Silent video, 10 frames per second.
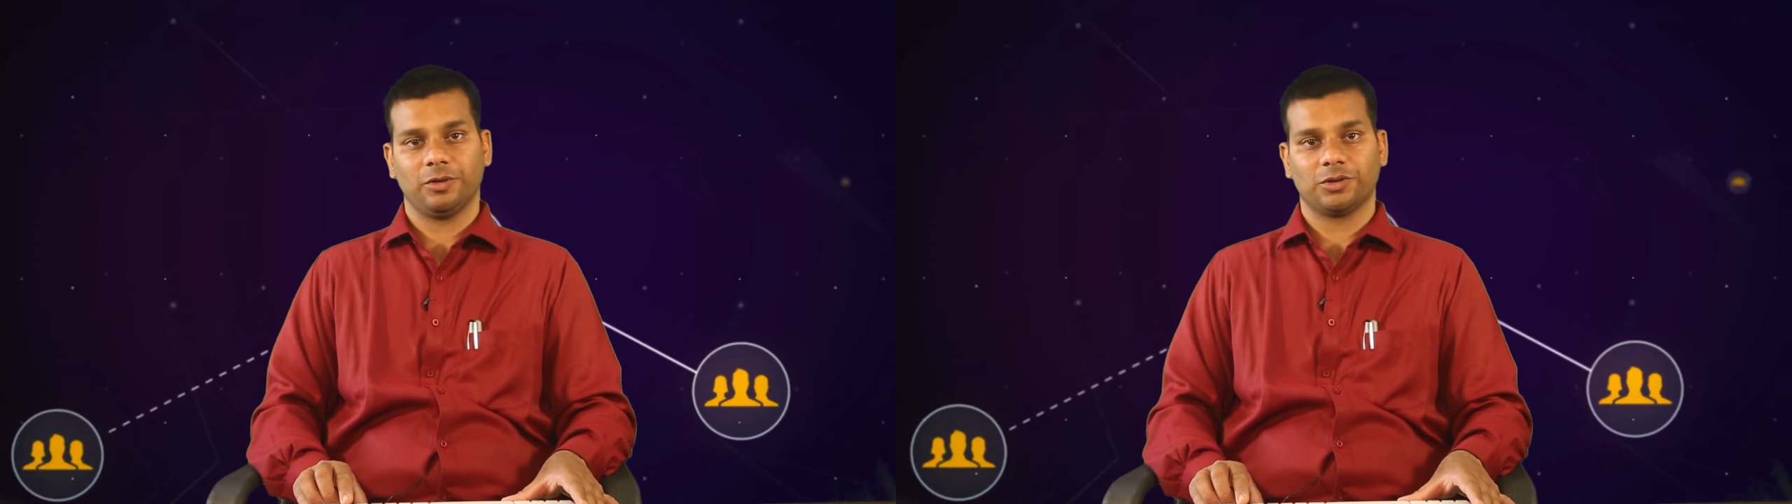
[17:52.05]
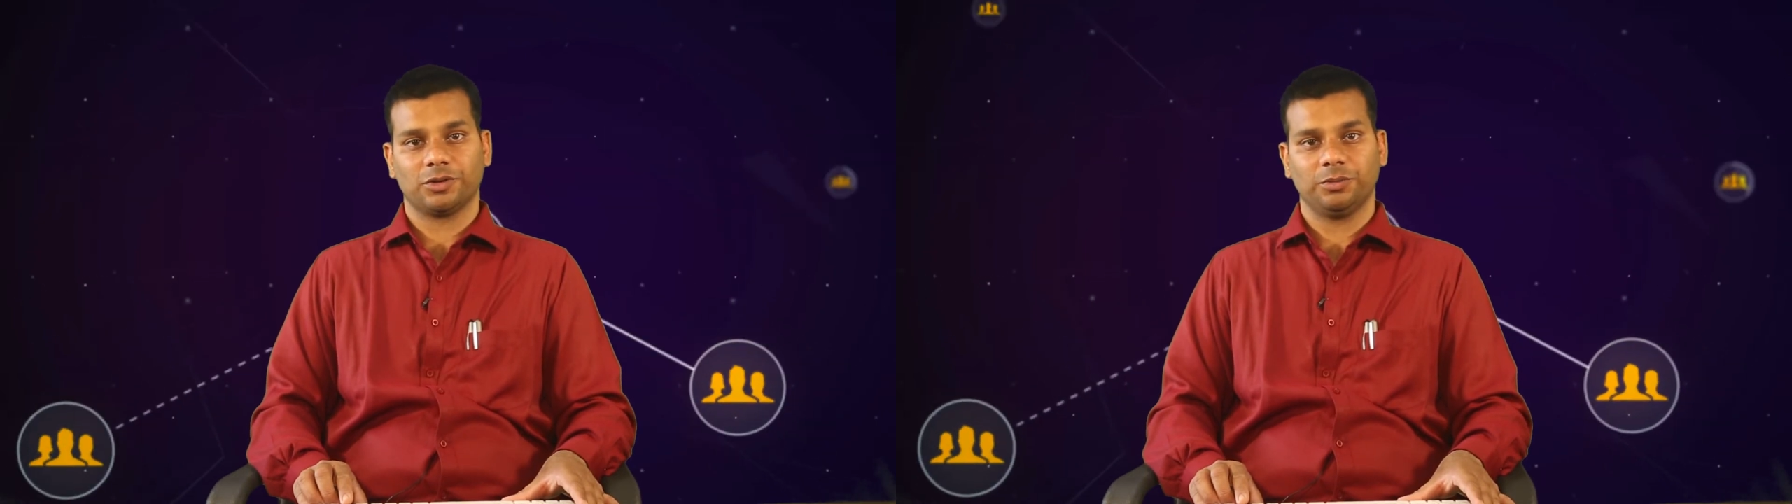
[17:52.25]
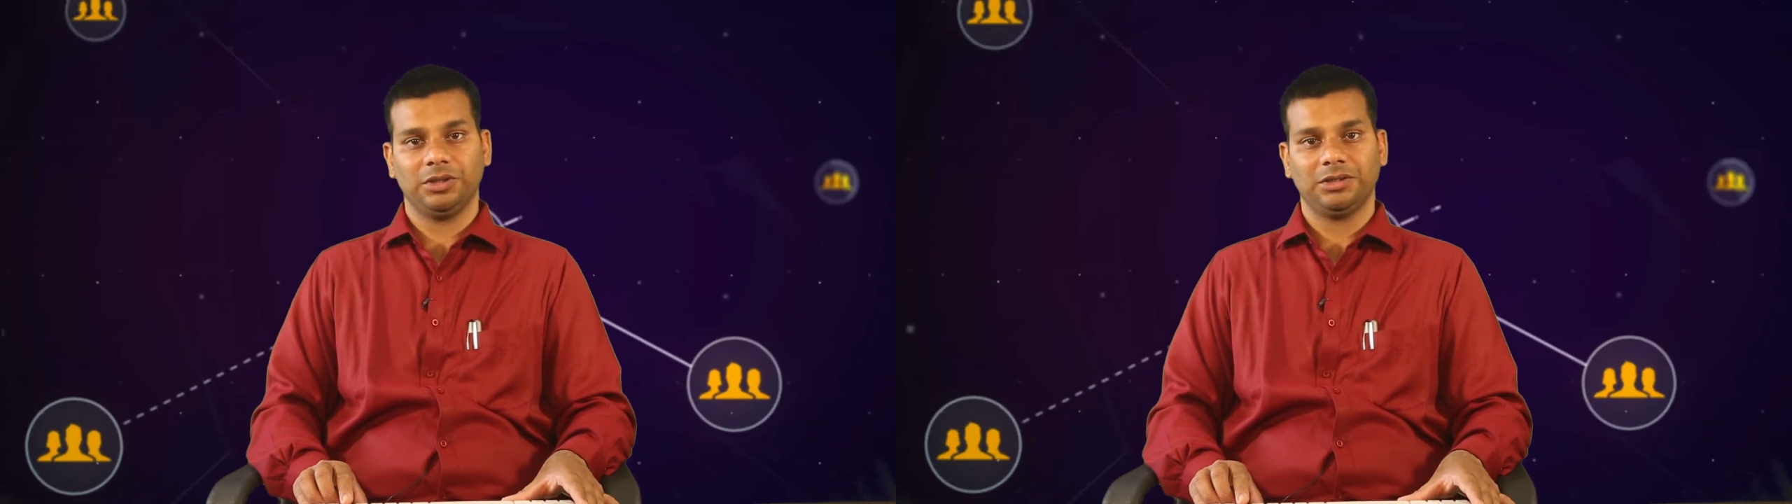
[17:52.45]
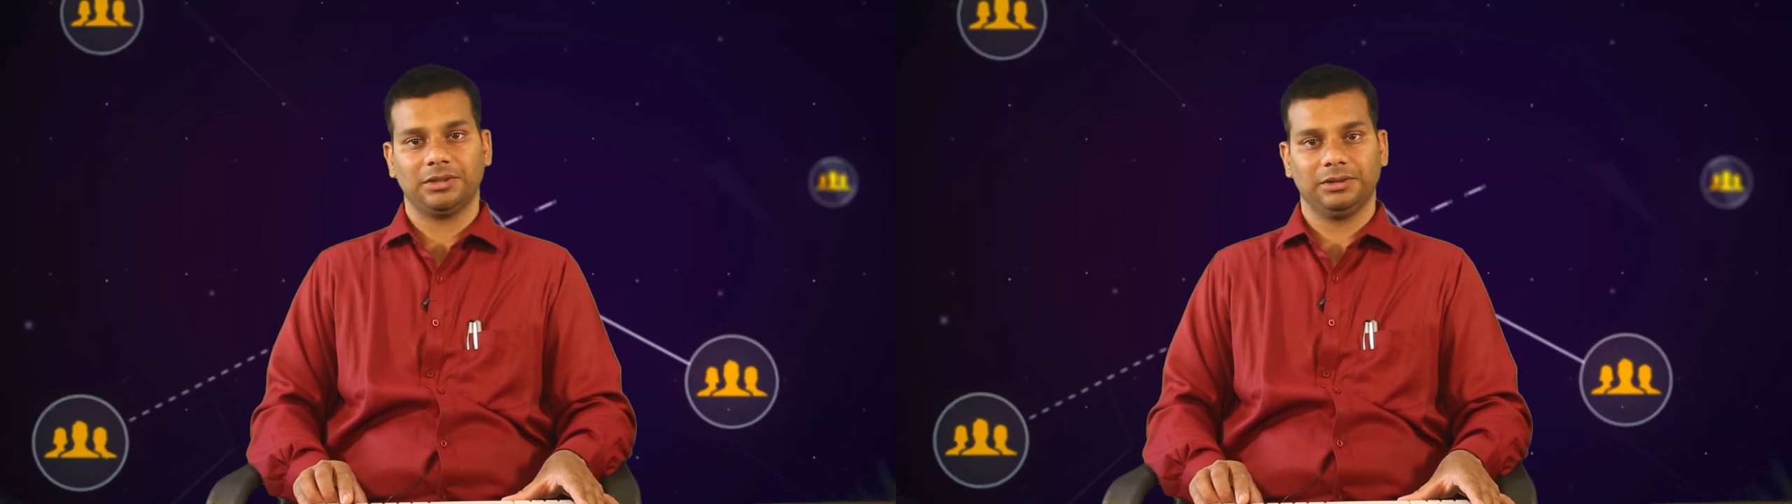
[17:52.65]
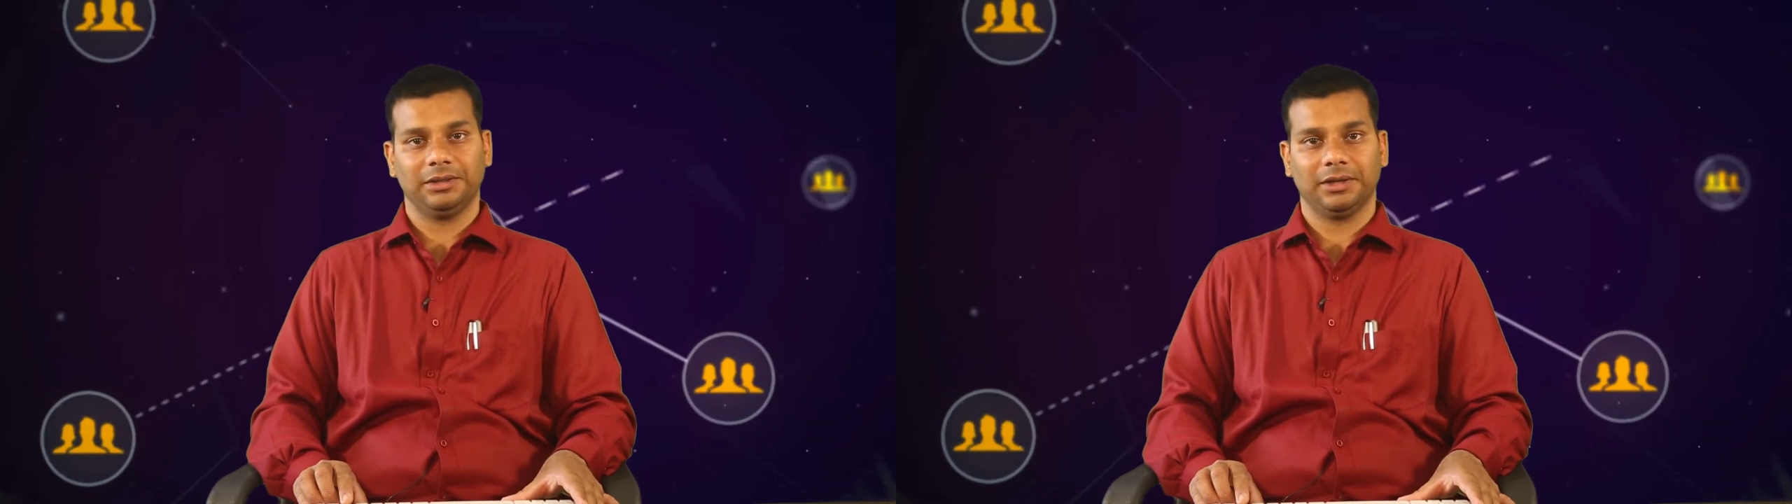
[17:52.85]
will also be
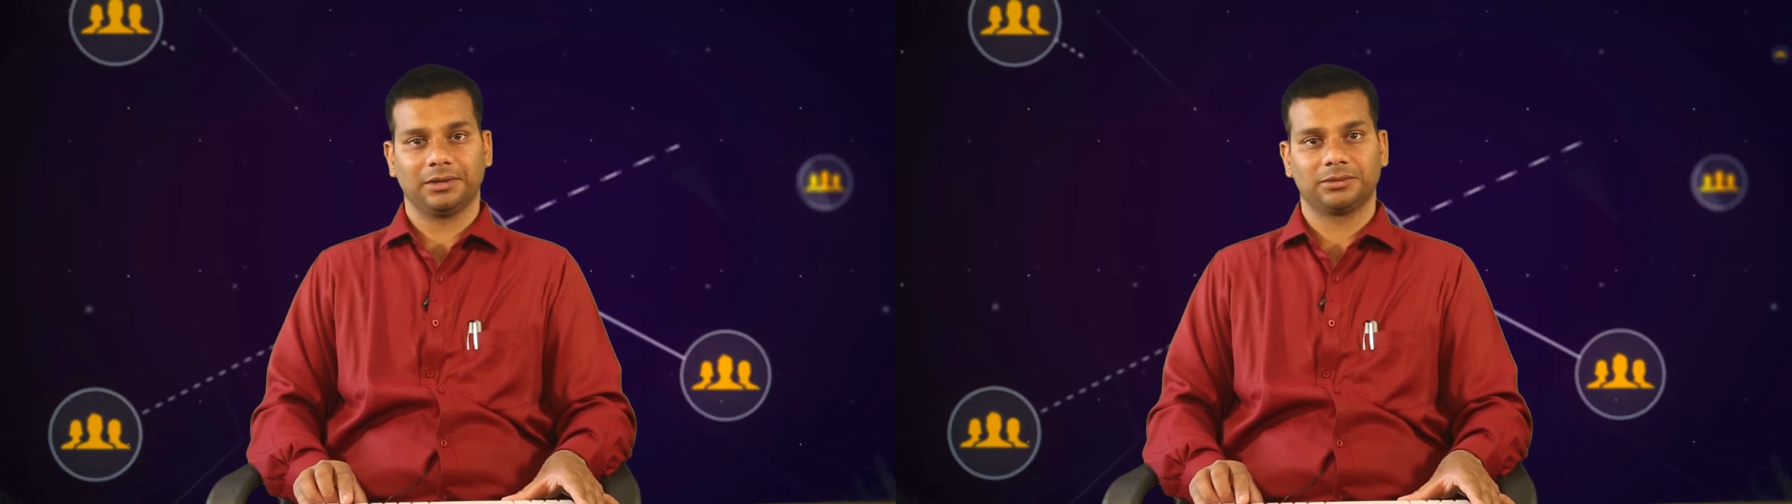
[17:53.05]
there.